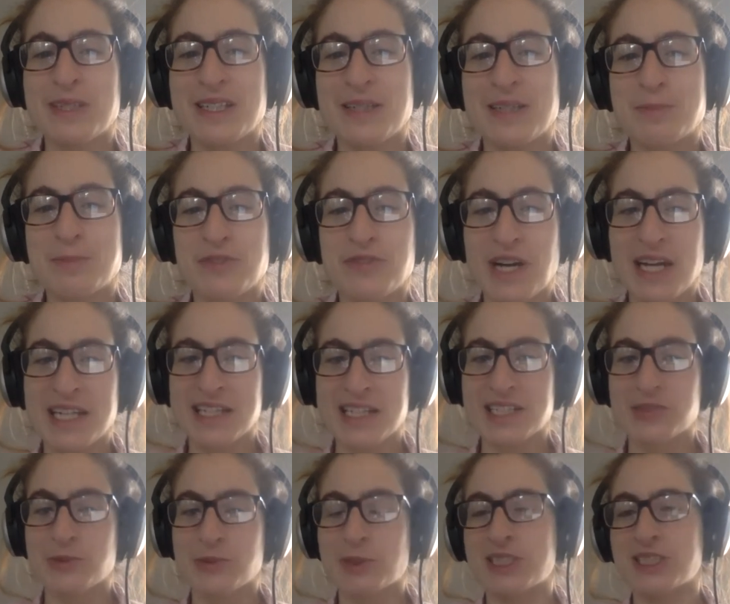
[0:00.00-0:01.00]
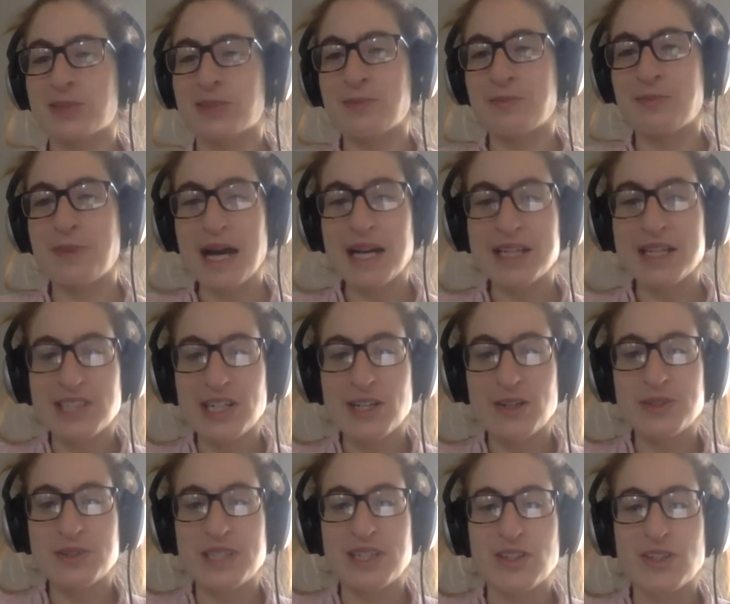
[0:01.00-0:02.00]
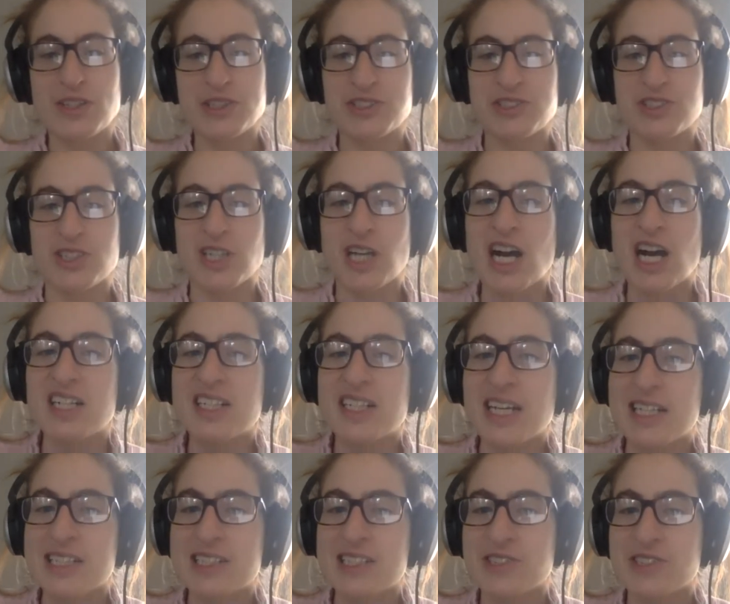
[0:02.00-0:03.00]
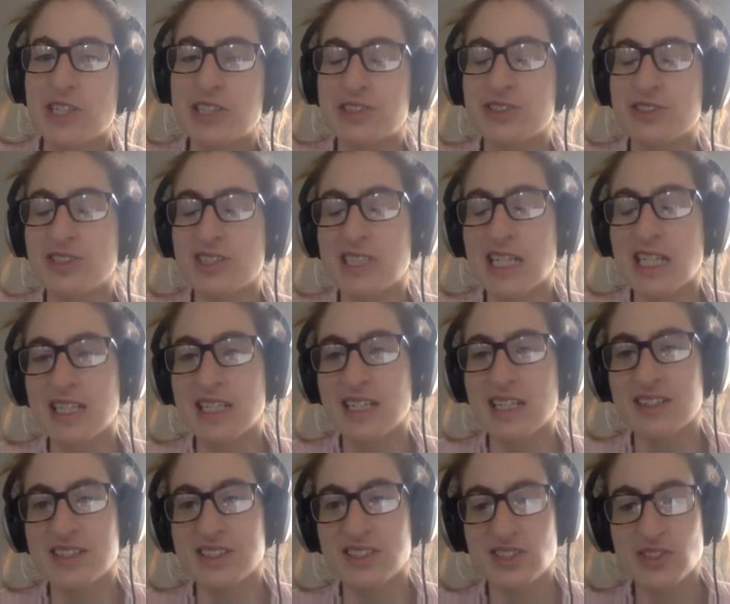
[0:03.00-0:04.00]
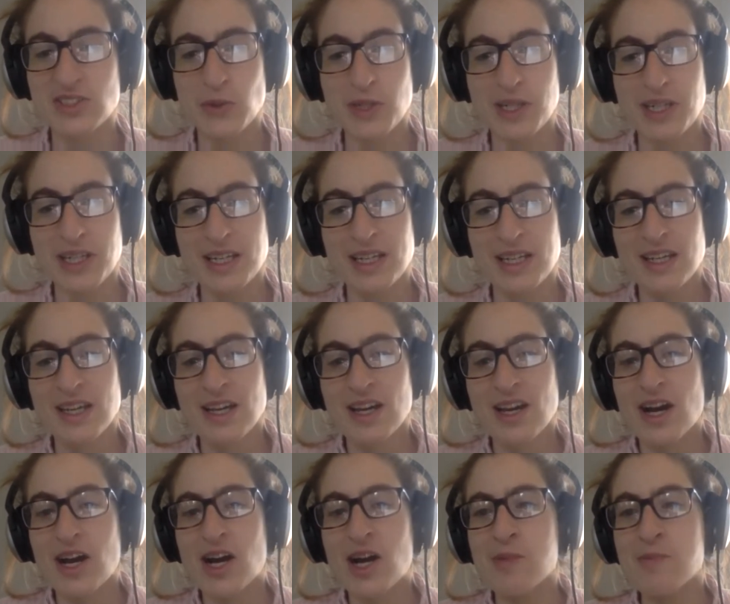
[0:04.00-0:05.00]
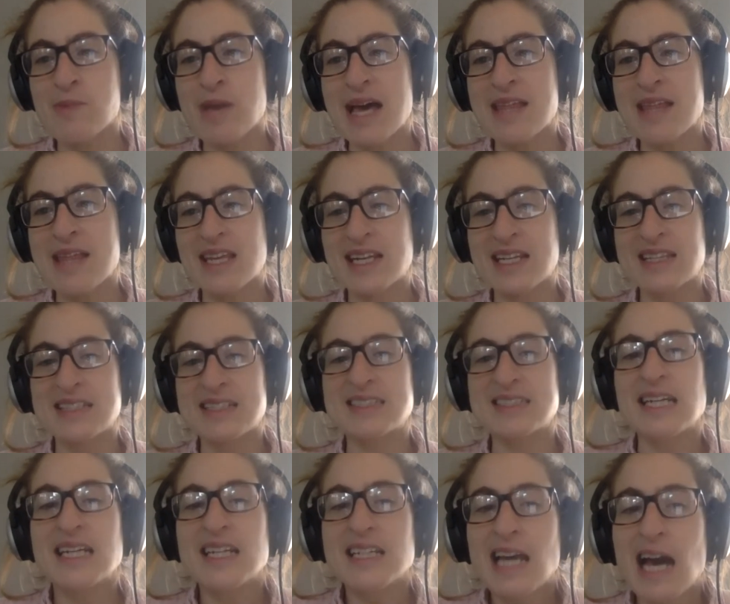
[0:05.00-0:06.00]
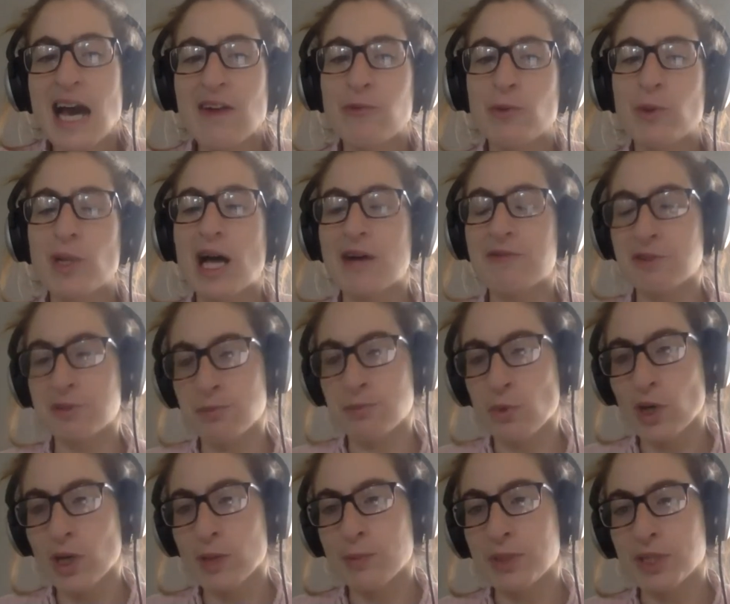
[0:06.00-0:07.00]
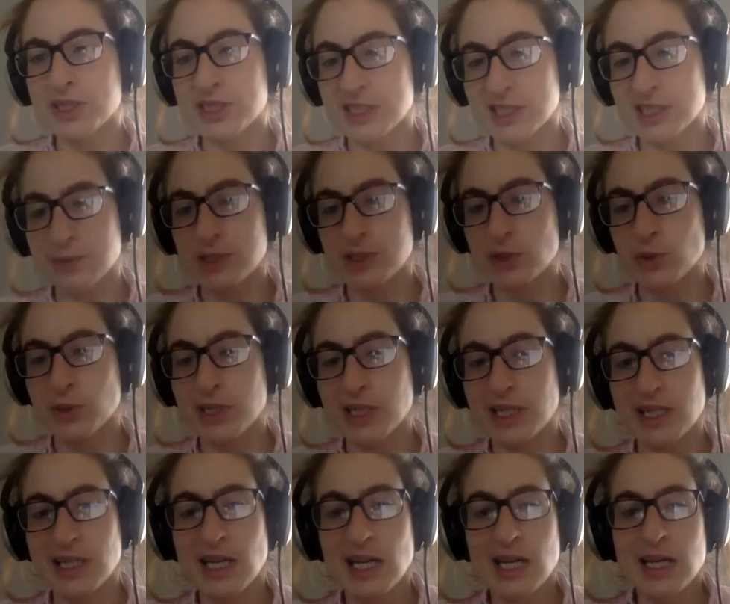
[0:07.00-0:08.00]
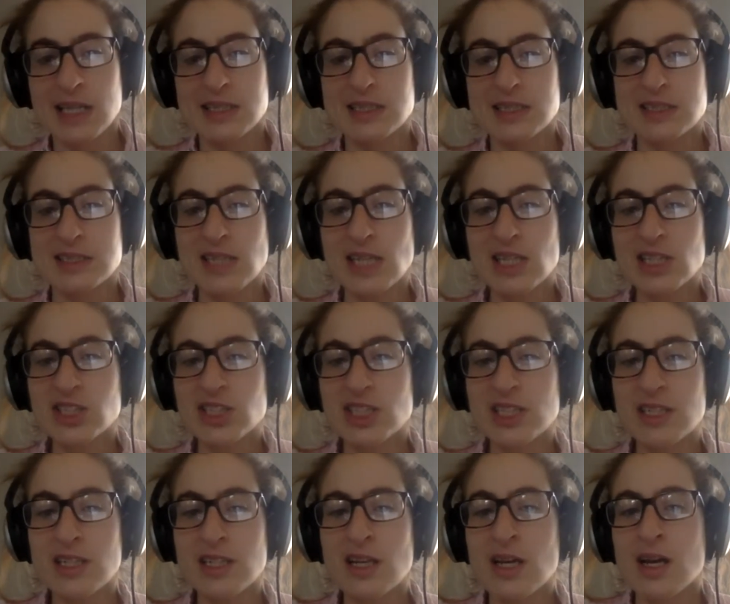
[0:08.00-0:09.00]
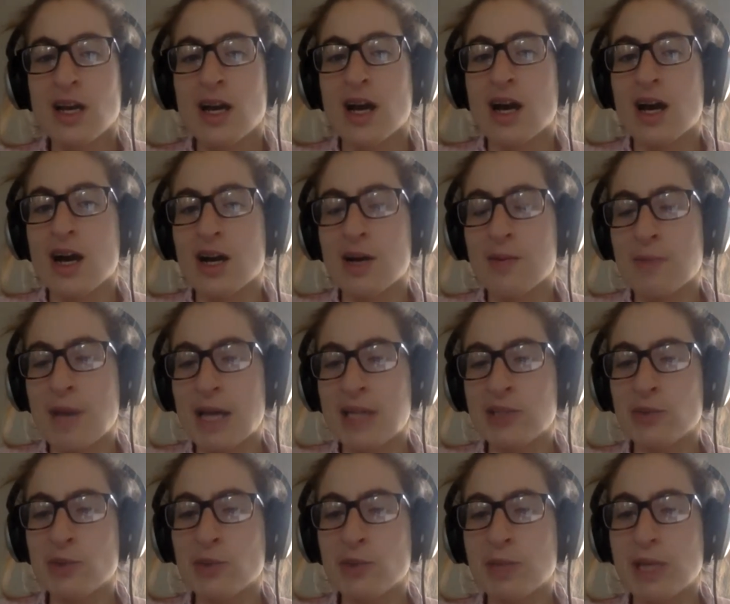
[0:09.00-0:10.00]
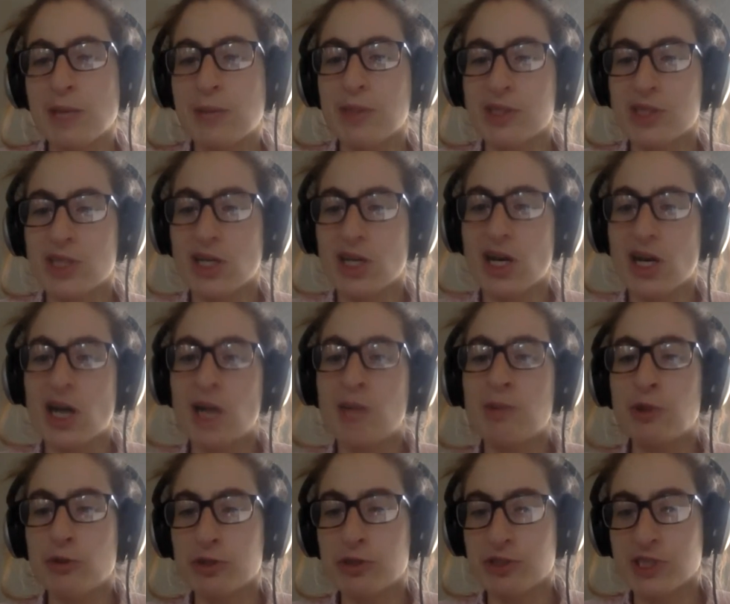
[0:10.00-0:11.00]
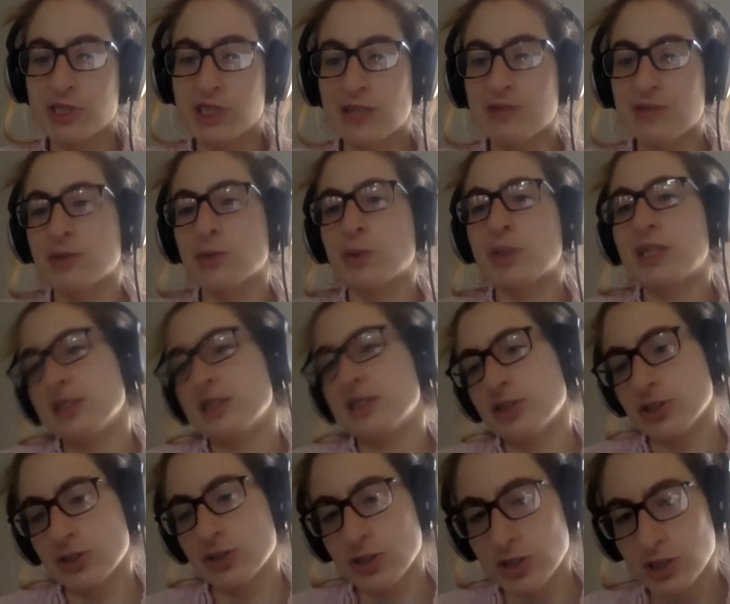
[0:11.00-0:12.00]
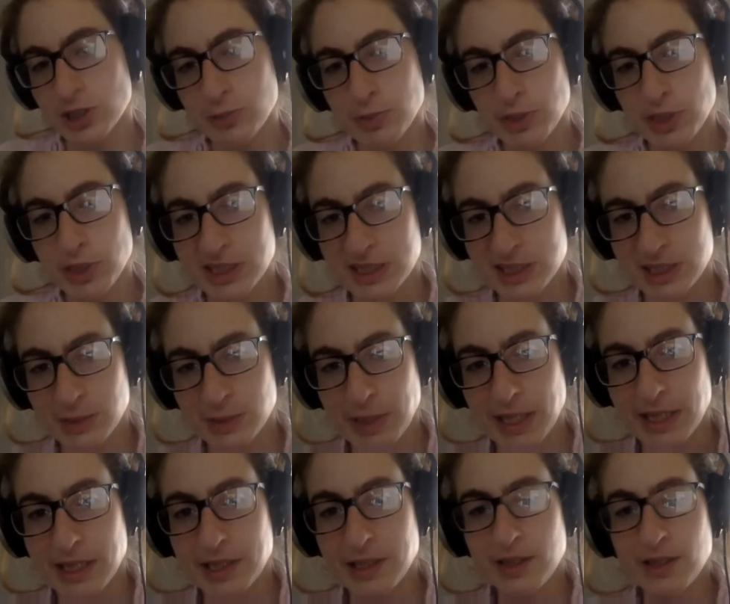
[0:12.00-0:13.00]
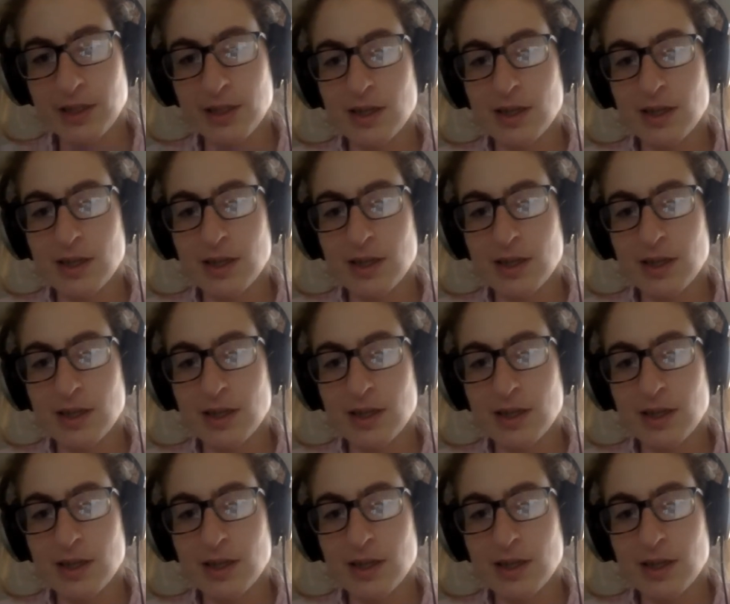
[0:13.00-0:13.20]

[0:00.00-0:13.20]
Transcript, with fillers: be providing us with some background and cultural context for understanding this story. Um, and then in the second half, we'll have a more participatory discussion um, and you will be able to unmute yourselves when it is your turn to participate.